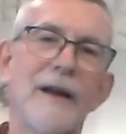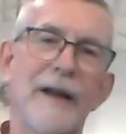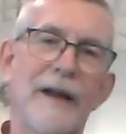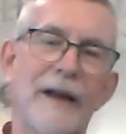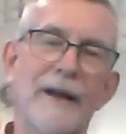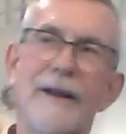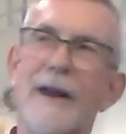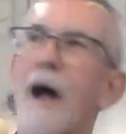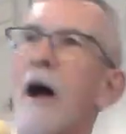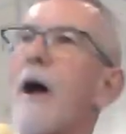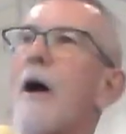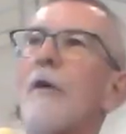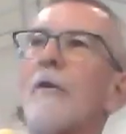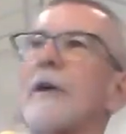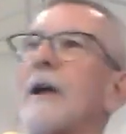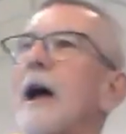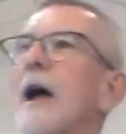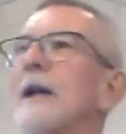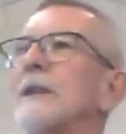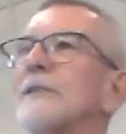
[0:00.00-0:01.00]
and all
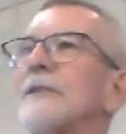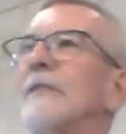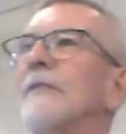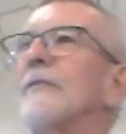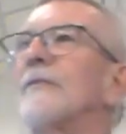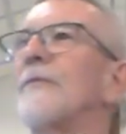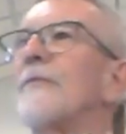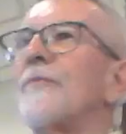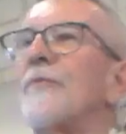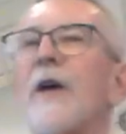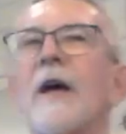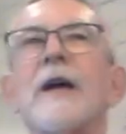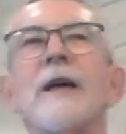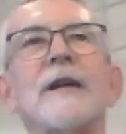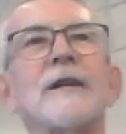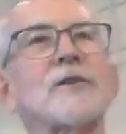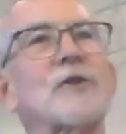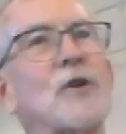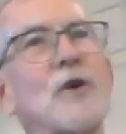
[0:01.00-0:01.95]
kinds of things,